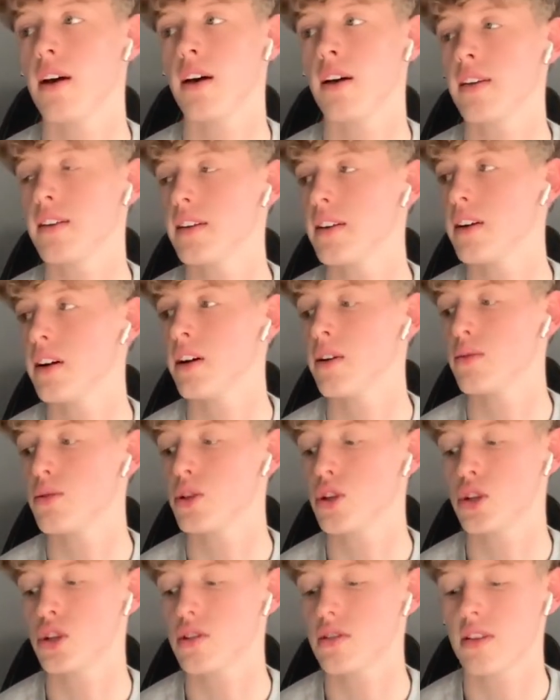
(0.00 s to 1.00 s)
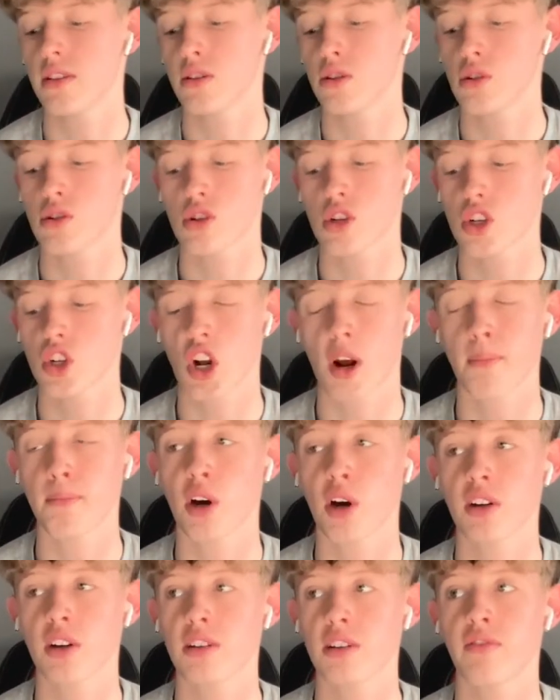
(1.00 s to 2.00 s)
you know, just
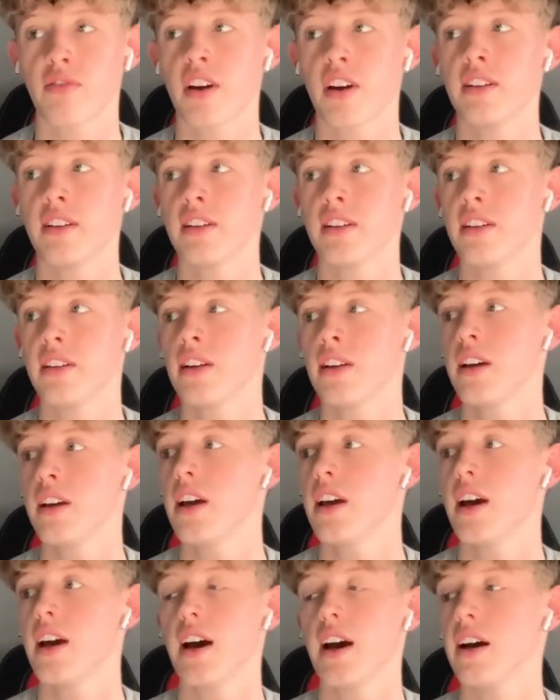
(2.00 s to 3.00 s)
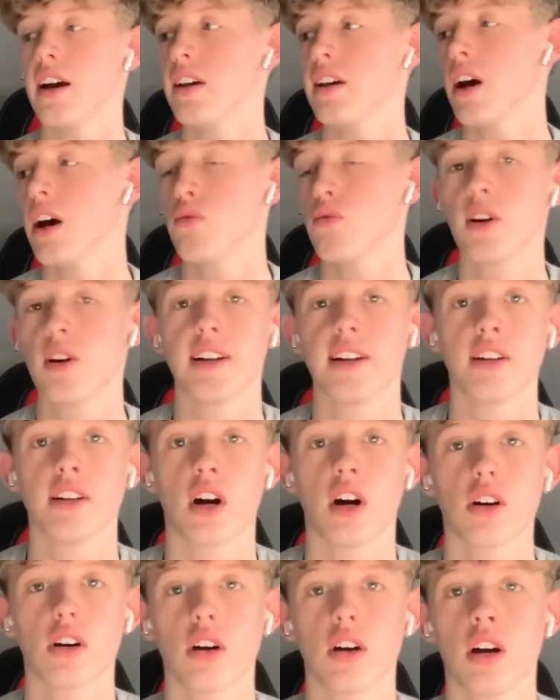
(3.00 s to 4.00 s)
shambolic defending, and a really
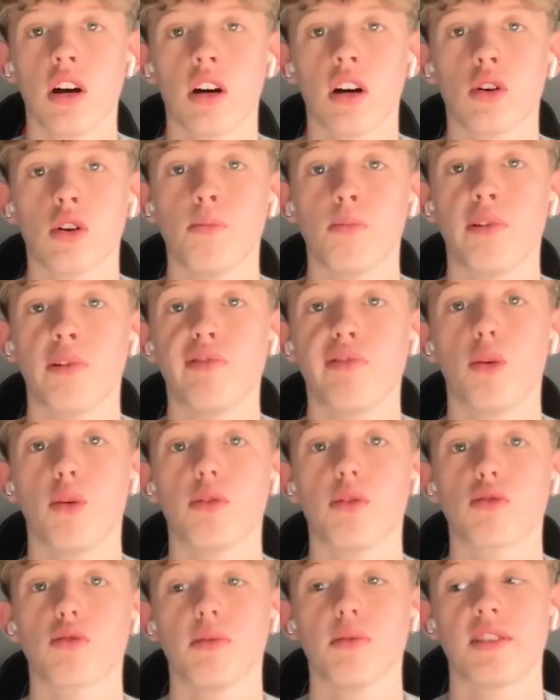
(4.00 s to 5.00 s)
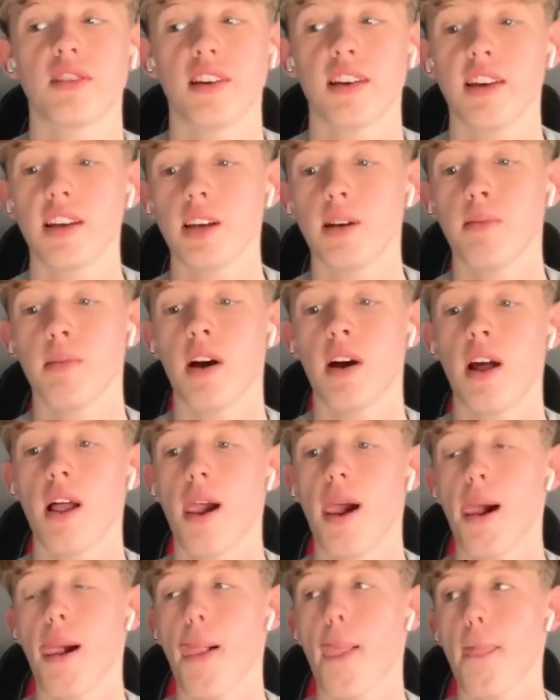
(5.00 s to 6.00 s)
not good performance from the team.
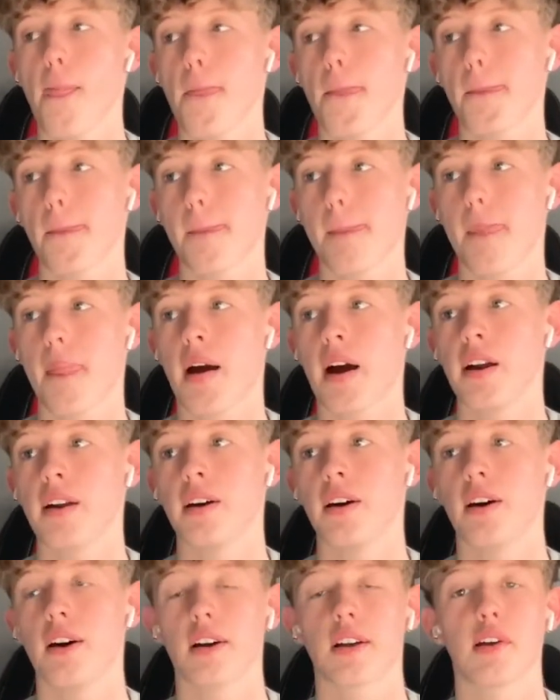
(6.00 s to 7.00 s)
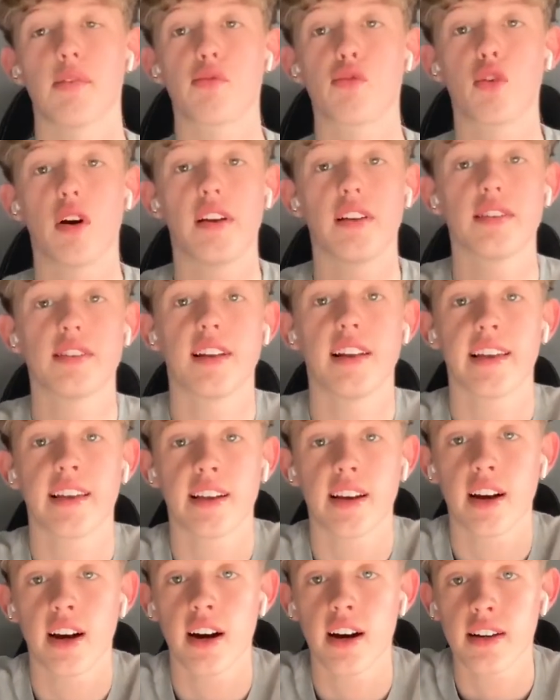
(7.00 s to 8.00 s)
And I give credit to
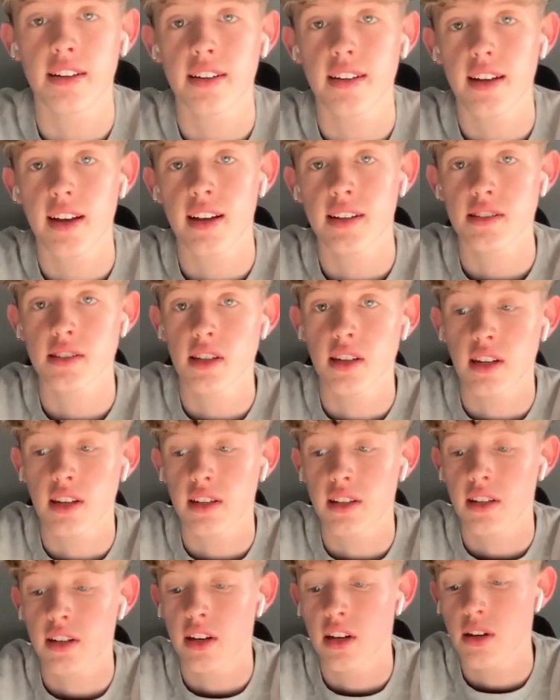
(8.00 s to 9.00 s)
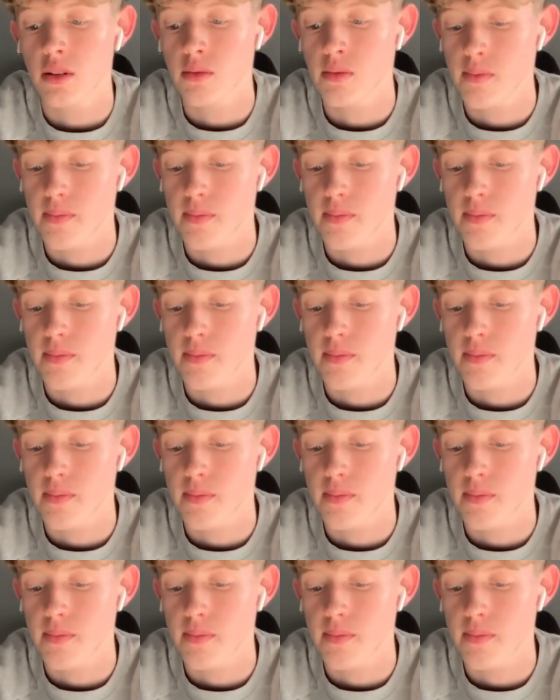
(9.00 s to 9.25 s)
Lingard as you know,